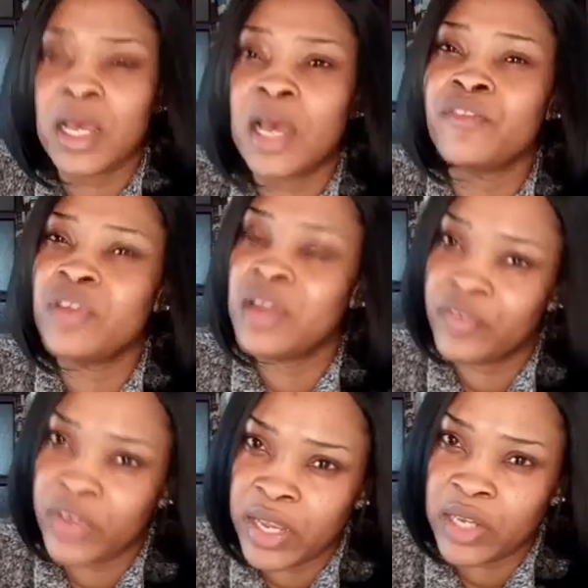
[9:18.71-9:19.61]
I've
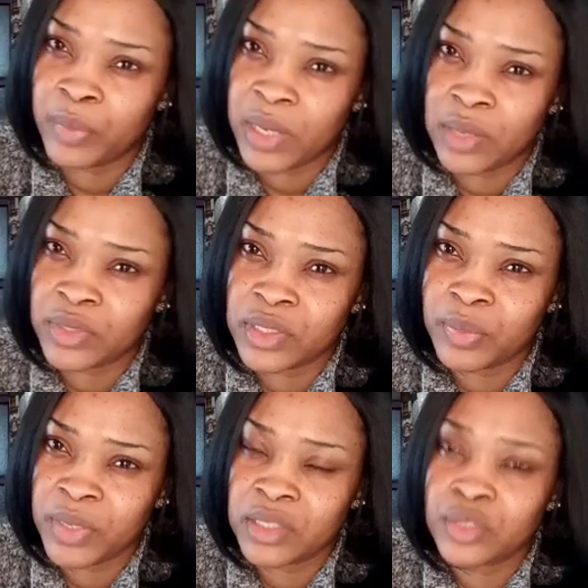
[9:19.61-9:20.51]
never heard about this
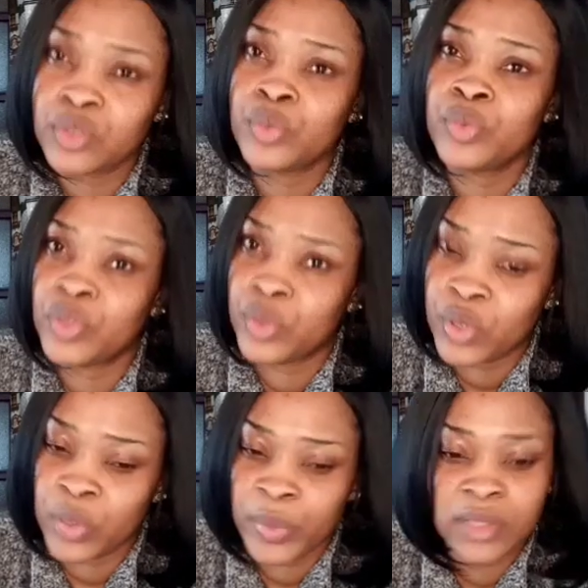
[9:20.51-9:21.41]
place, so no
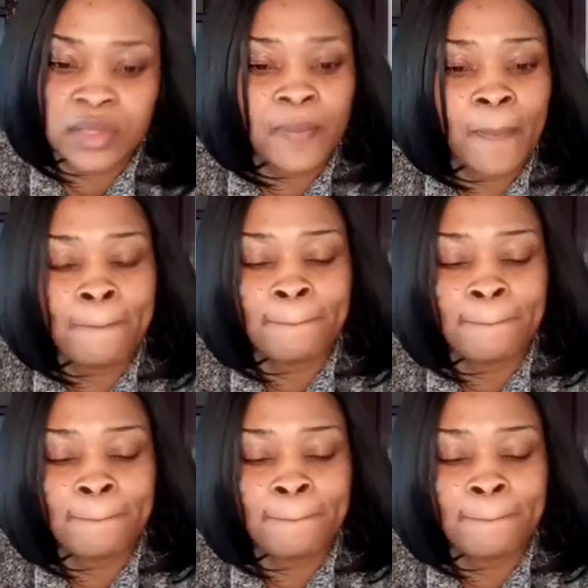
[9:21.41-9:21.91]
comments.